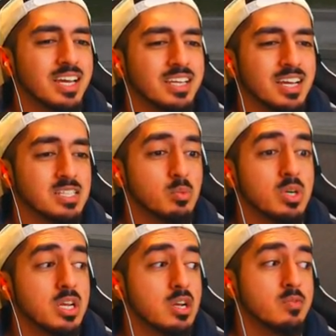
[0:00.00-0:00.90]
Alright, guys.
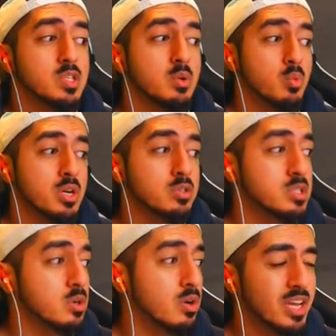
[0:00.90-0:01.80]
We're going to head over to the Wheels
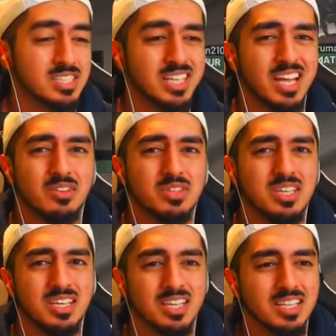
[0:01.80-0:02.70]
store and check out
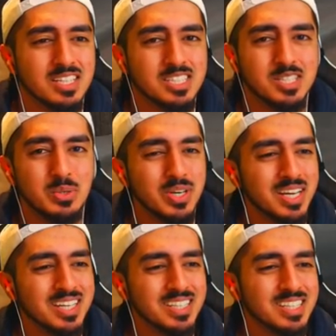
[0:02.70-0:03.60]
the
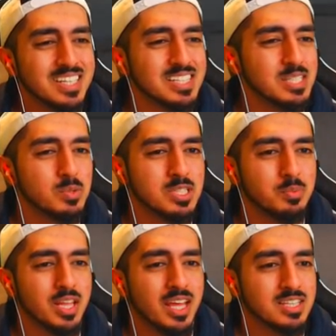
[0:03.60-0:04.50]
scooter and see what's
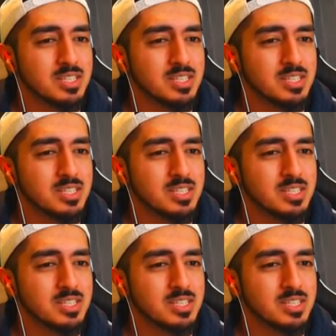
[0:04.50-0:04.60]
up with that.